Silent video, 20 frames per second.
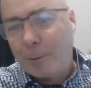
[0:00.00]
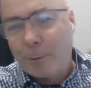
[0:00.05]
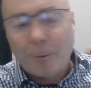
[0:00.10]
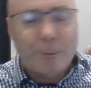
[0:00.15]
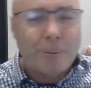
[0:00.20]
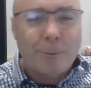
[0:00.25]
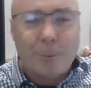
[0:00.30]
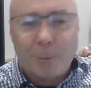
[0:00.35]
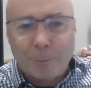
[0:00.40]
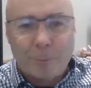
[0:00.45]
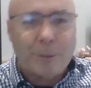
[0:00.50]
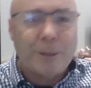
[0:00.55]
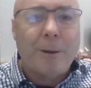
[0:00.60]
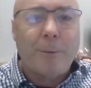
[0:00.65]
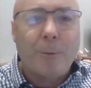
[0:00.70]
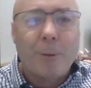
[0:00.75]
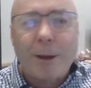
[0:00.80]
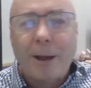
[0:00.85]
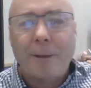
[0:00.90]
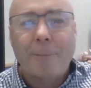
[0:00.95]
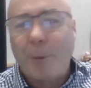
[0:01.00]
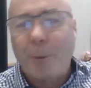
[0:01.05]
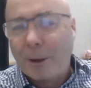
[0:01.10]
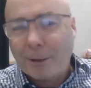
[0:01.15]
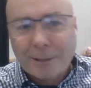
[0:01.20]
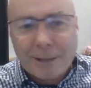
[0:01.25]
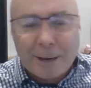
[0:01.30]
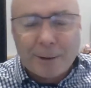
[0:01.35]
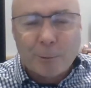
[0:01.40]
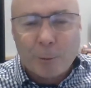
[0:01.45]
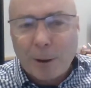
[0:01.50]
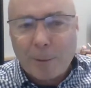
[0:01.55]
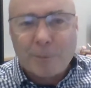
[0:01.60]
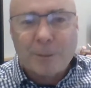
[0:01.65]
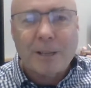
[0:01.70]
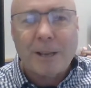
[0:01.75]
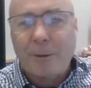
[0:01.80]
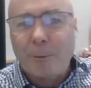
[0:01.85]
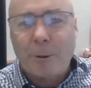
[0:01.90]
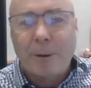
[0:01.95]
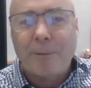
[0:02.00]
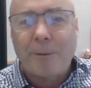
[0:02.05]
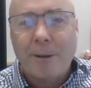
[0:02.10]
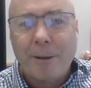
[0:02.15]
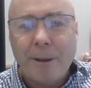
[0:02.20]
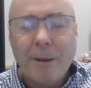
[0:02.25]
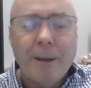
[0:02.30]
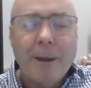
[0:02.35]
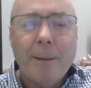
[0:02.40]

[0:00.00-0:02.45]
or we'll cut it by 10, 20% or whatever,